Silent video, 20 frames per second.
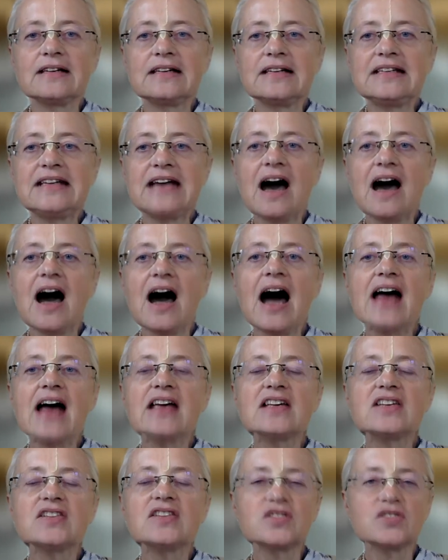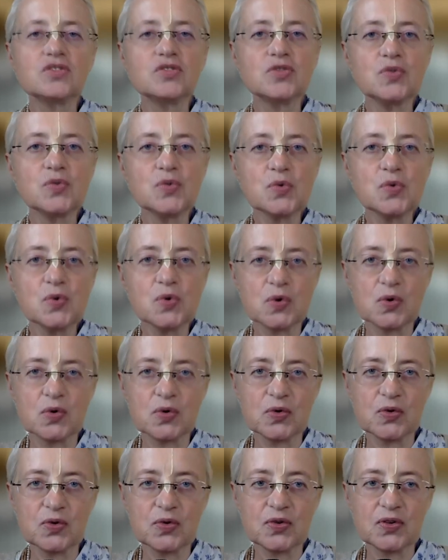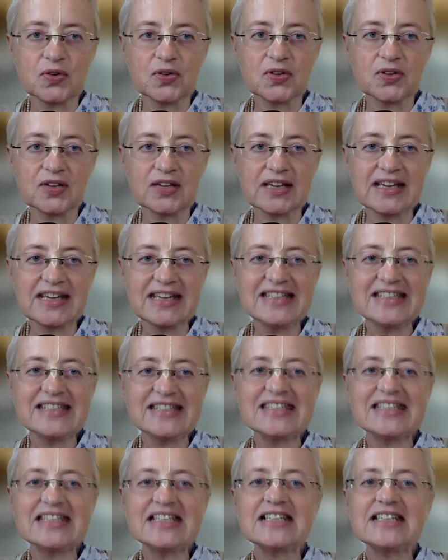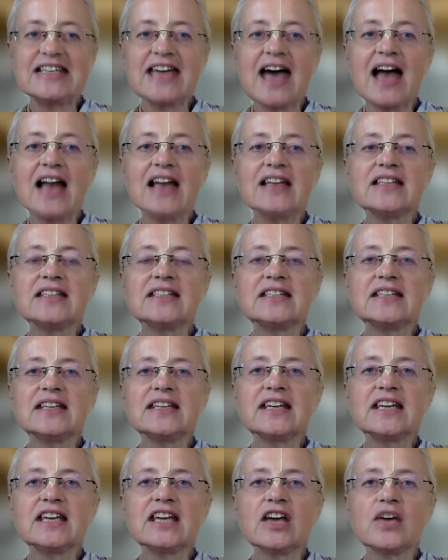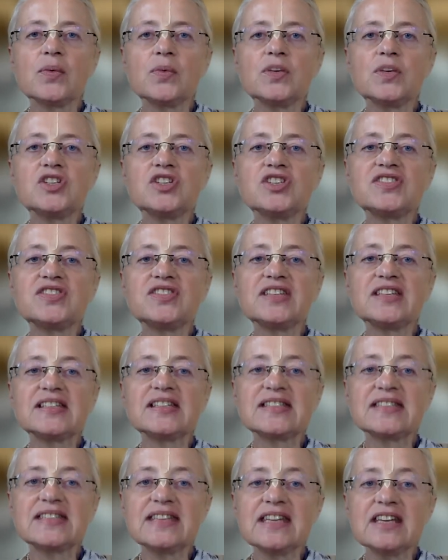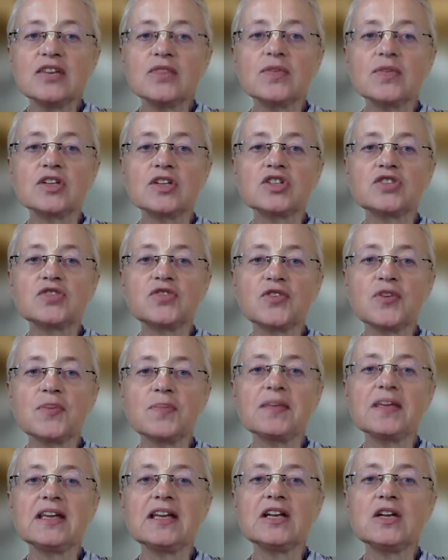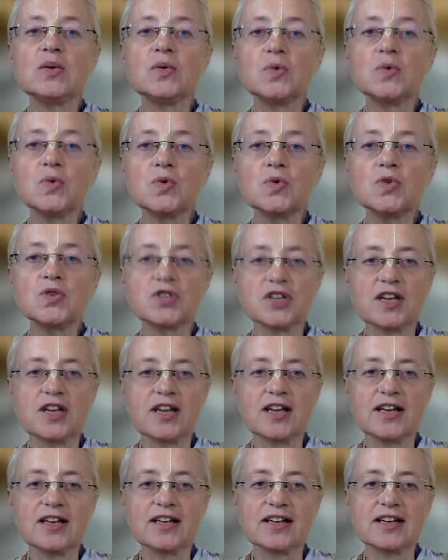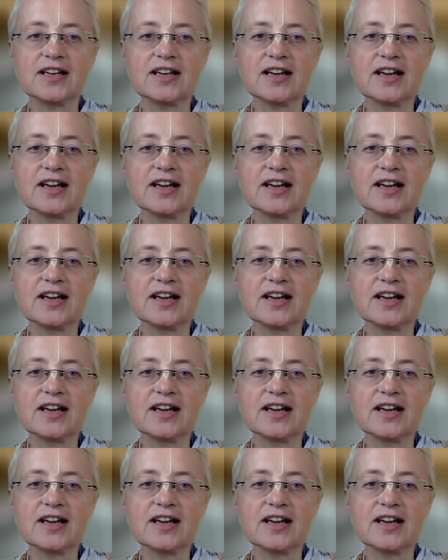the highest truth, it's a reality which is distinguished from illusion